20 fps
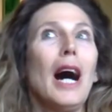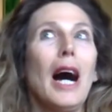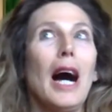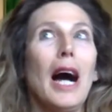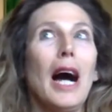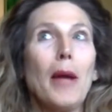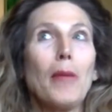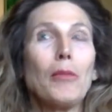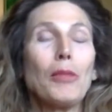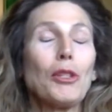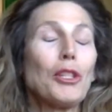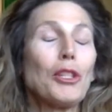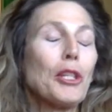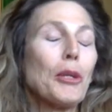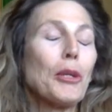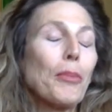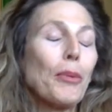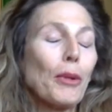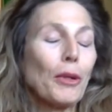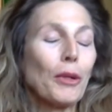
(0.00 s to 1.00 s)
I'm
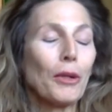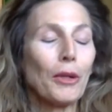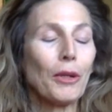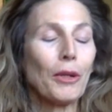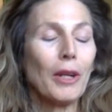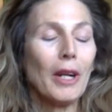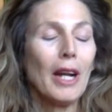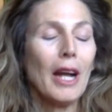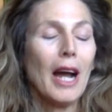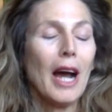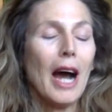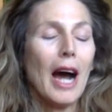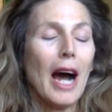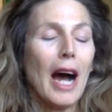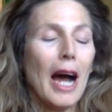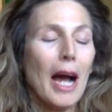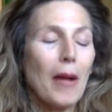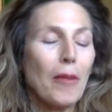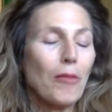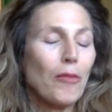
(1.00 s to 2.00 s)
simpler,
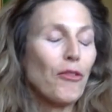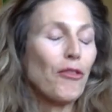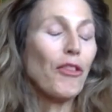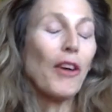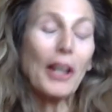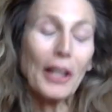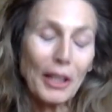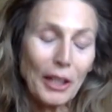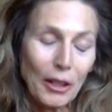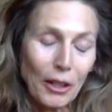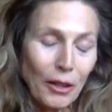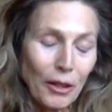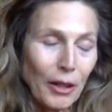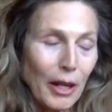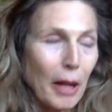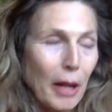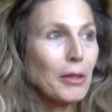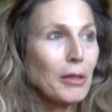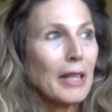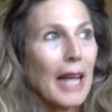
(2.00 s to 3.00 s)
I'm funnier,
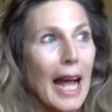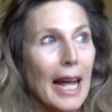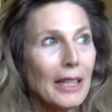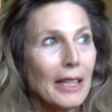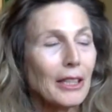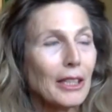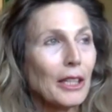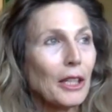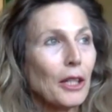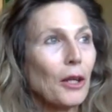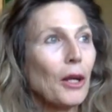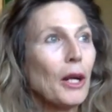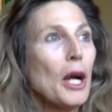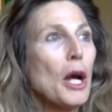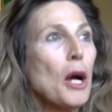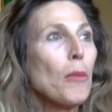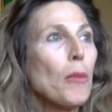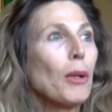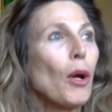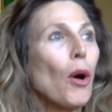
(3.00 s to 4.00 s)
I'm sassier,
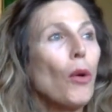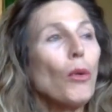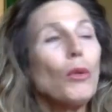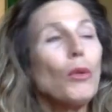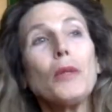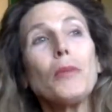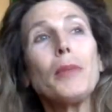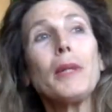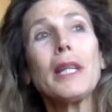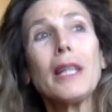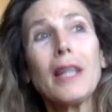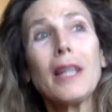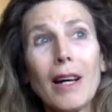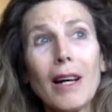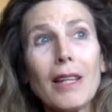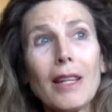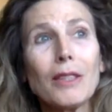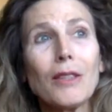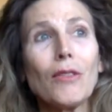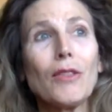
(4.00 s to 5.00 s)
but only
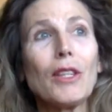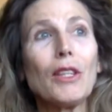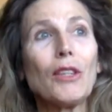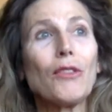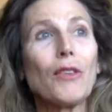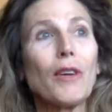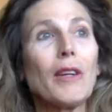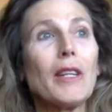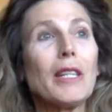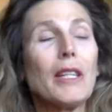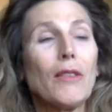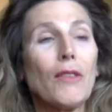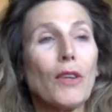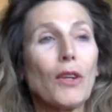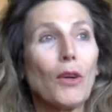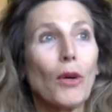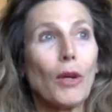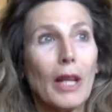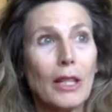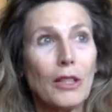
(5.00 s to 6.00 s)
because of these very
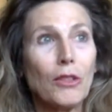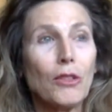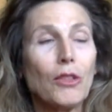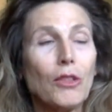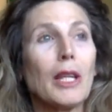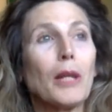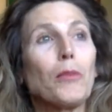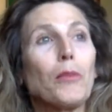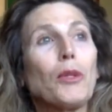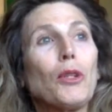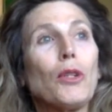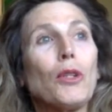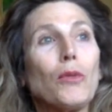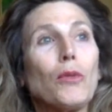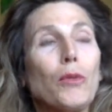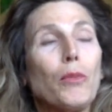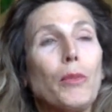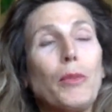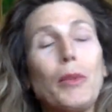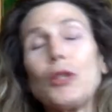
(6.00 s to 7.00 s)
difficult, as you said,
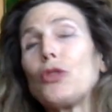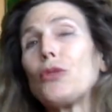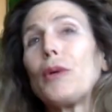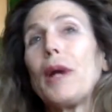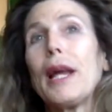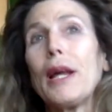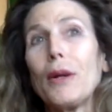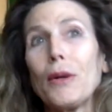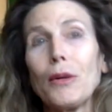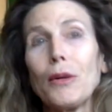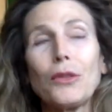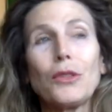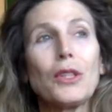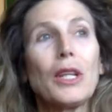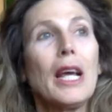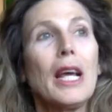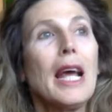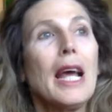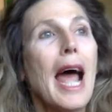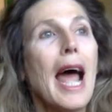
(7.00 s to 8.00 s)
betrayals
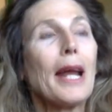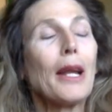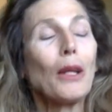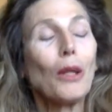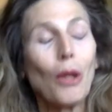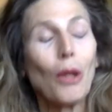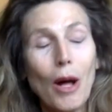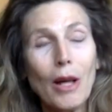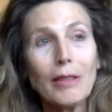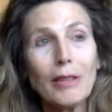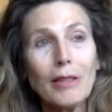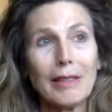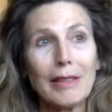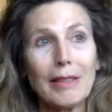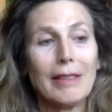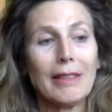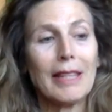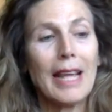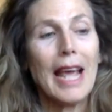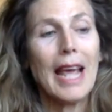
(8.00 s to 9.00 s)
and
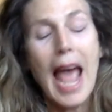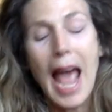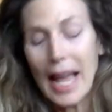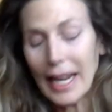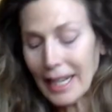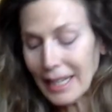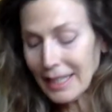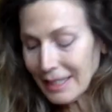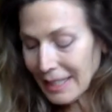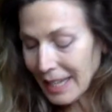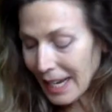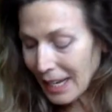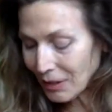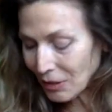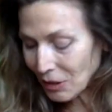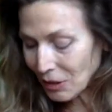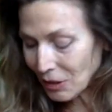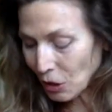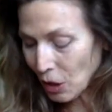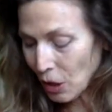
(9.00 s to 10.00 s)
losses. And I say in
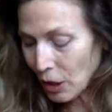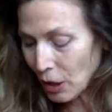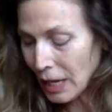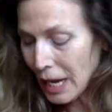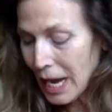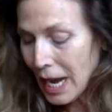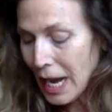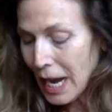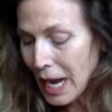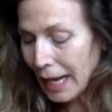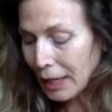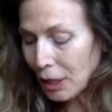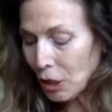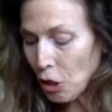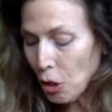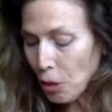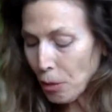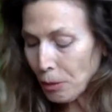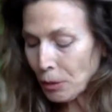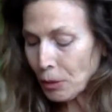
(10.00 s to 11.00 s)
the song, I
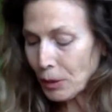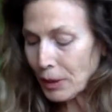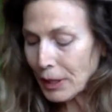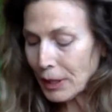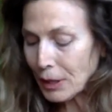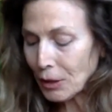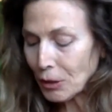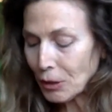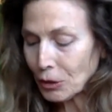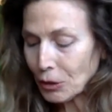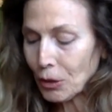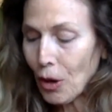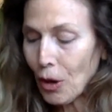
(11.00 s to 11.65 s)
hope you heal your